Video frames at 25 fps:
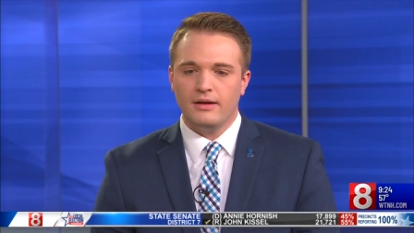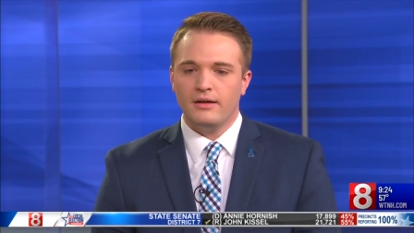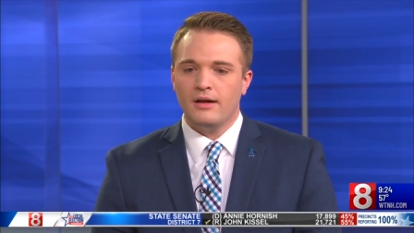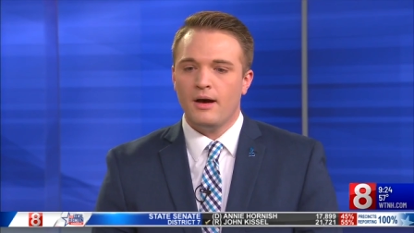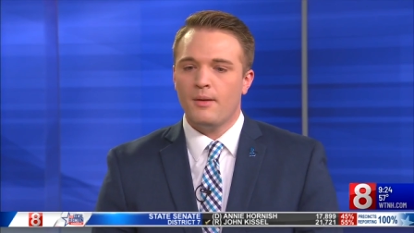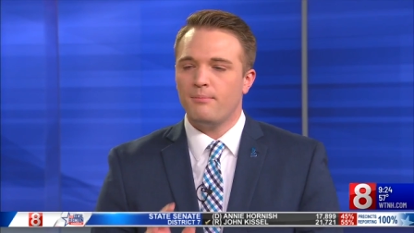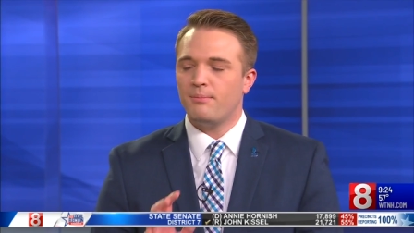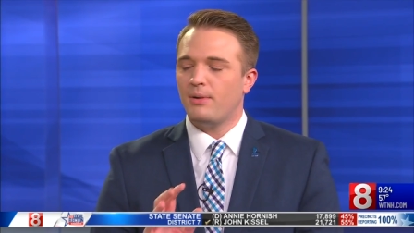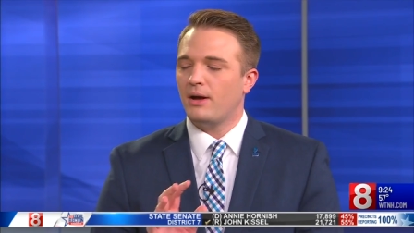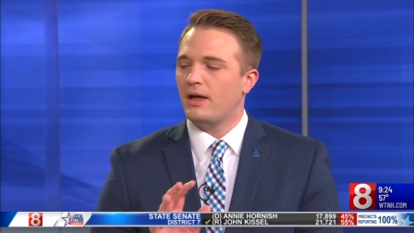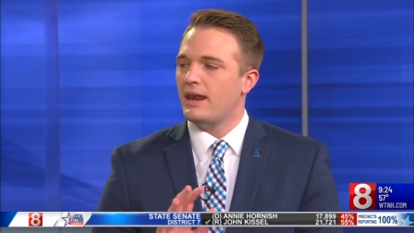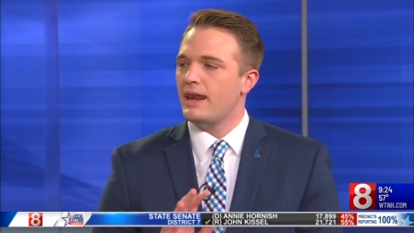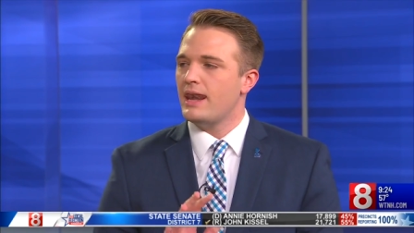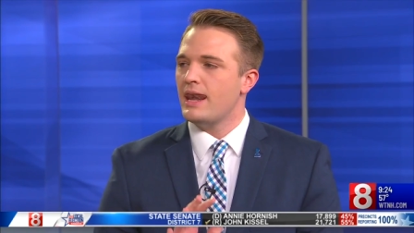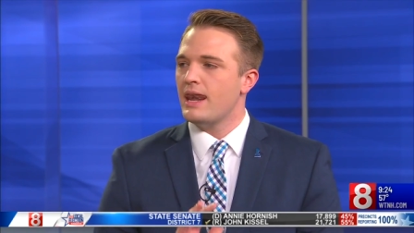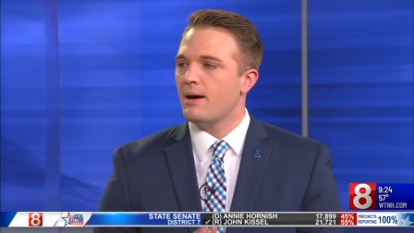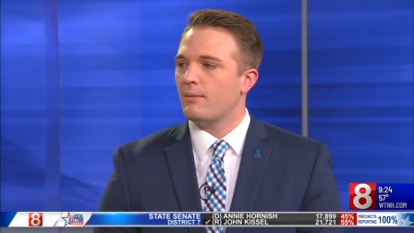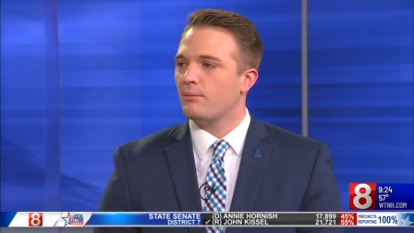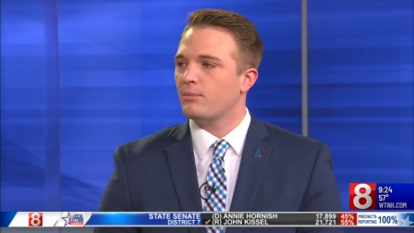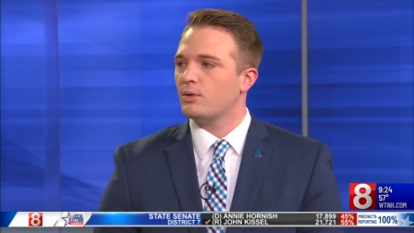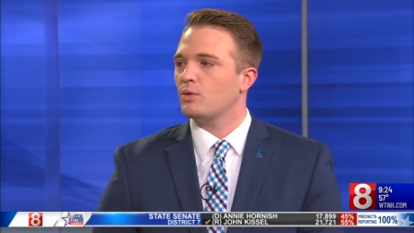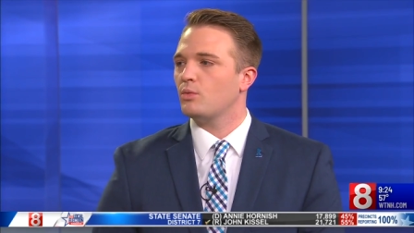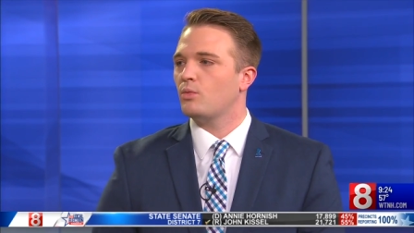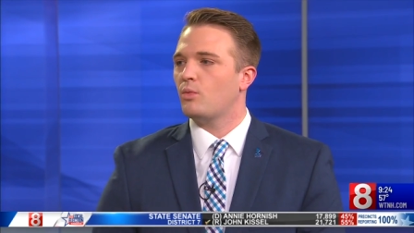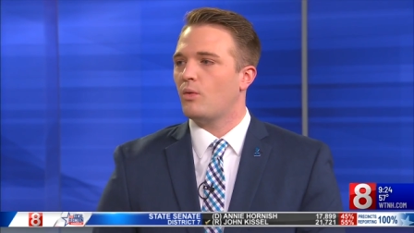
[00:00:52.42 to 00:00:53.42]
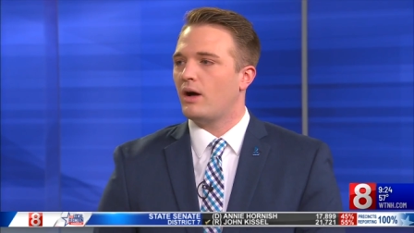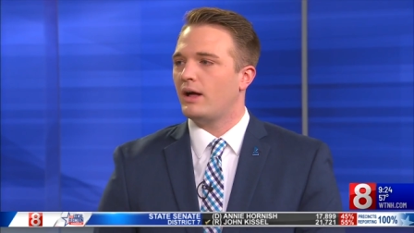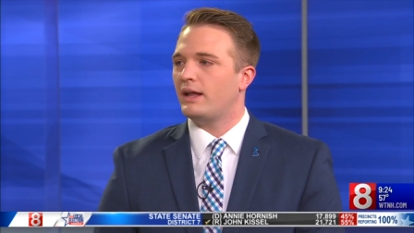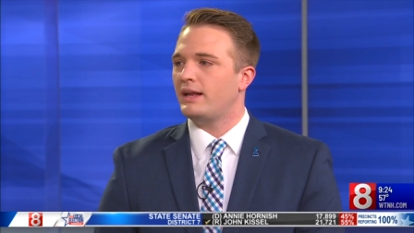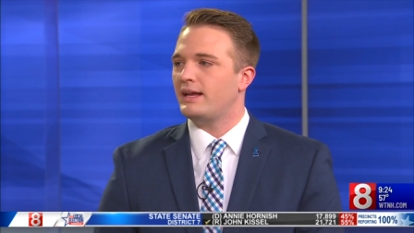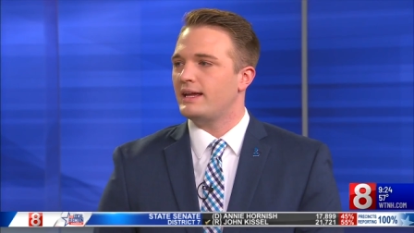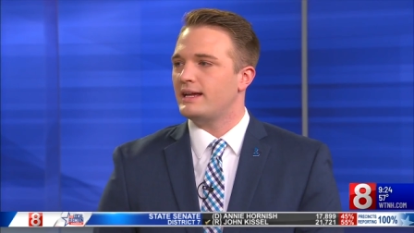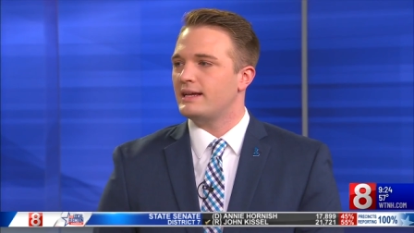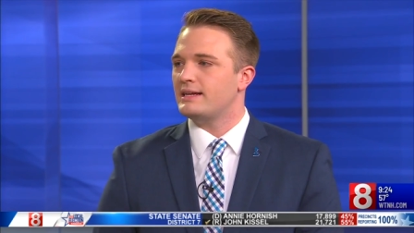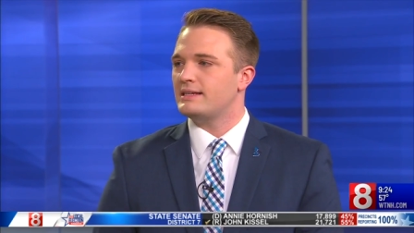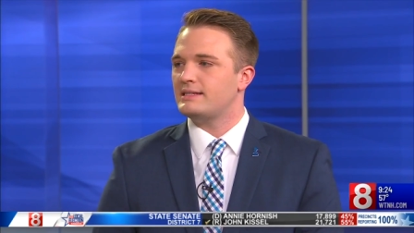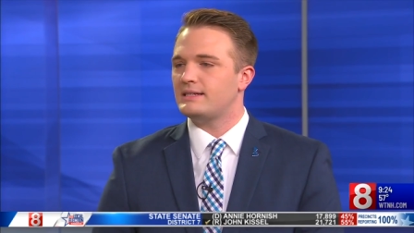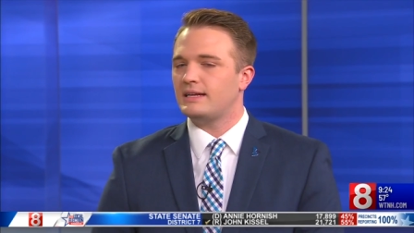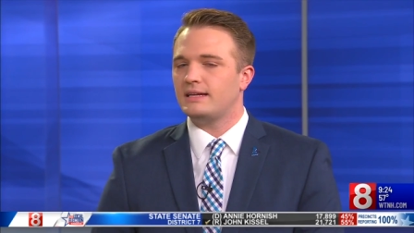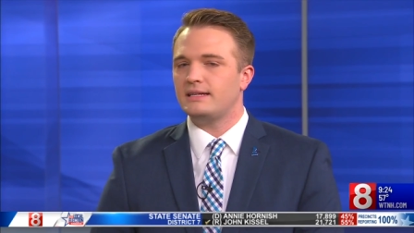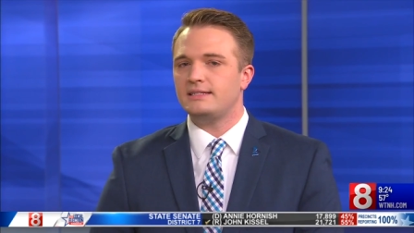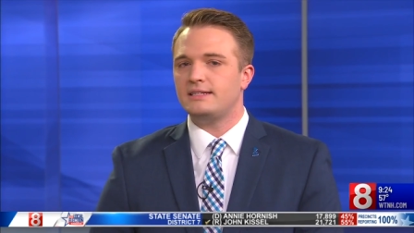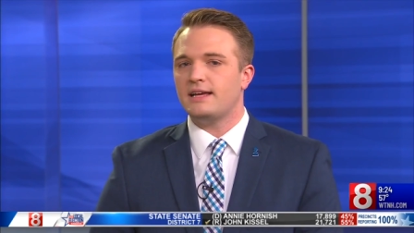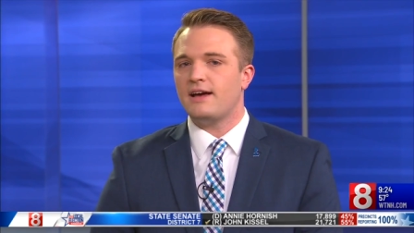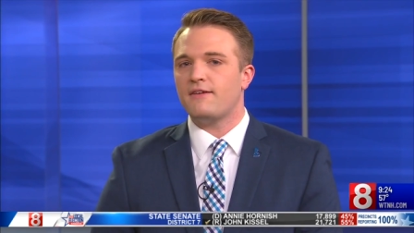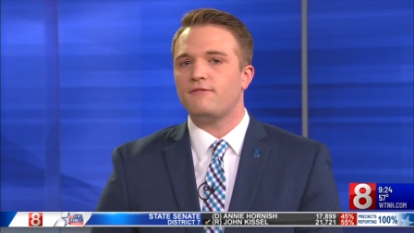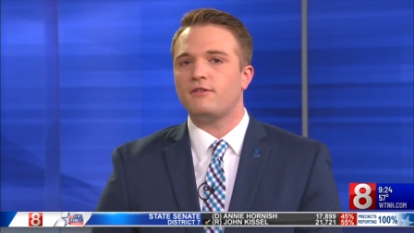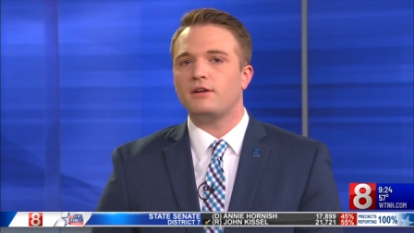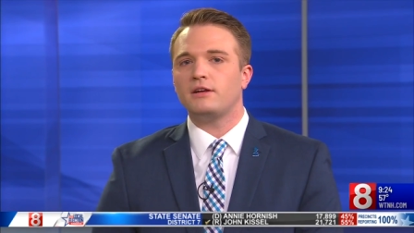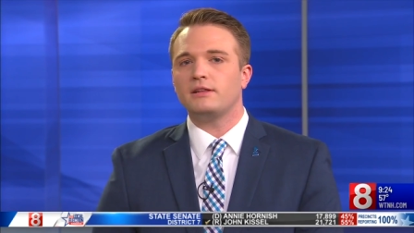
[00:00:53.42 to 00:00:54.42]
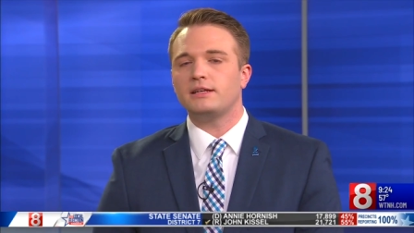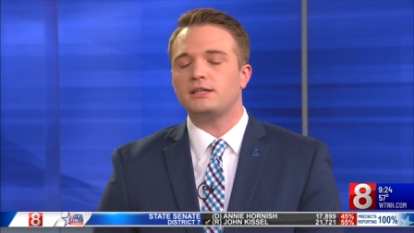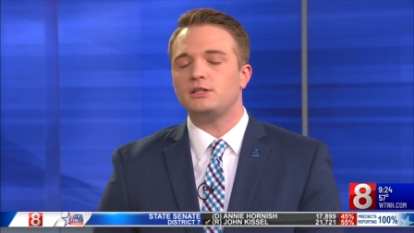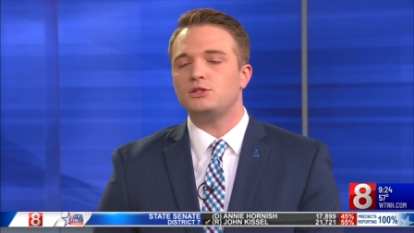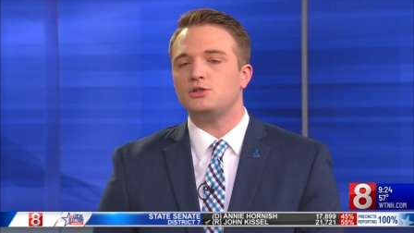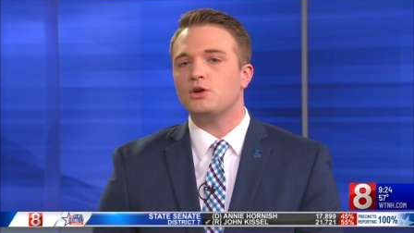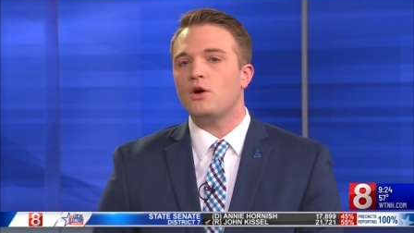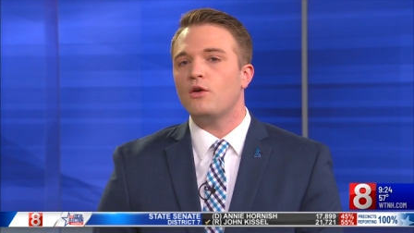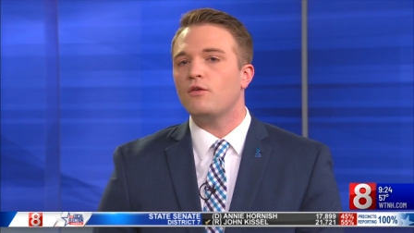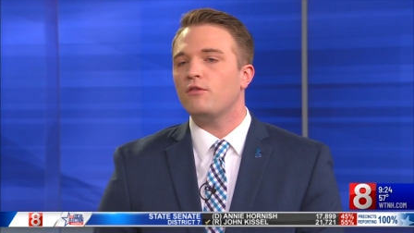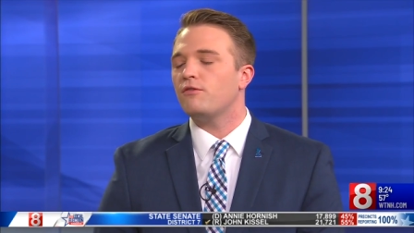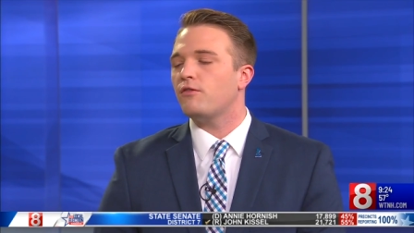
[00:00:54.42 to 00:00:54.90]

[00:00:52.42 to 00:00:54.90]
But number one is definitely don't